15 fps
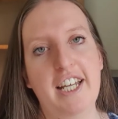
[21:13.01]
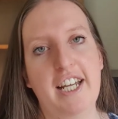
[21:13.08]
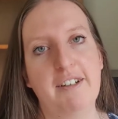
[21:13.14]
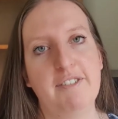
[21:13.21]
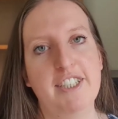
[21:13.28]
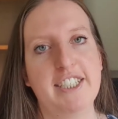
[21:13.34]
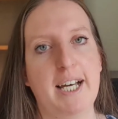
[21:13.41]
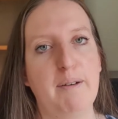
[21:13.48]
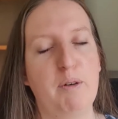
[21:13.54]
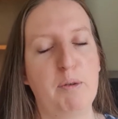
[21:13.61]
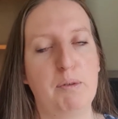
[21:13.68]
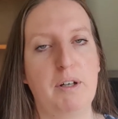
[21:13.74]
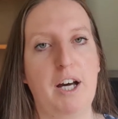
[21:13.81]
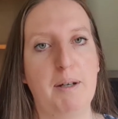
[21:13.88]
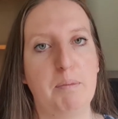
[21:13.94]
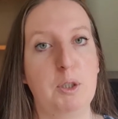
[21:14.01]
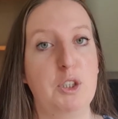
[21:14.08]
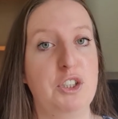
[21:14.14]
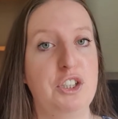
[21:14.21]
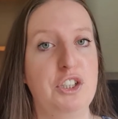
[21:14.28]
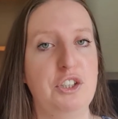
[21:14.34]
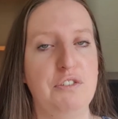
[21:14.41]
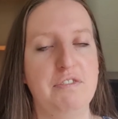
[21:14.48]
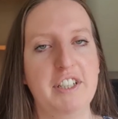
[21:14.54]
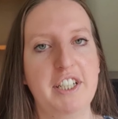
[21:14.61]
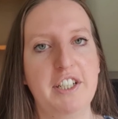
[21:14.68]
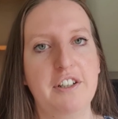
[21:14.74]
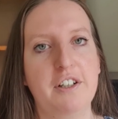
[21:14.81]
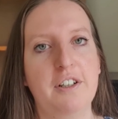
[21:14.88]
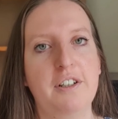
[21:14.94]
every time I post a new
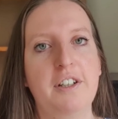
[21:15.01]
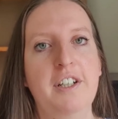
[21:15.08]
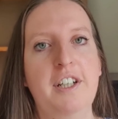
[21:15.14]
video.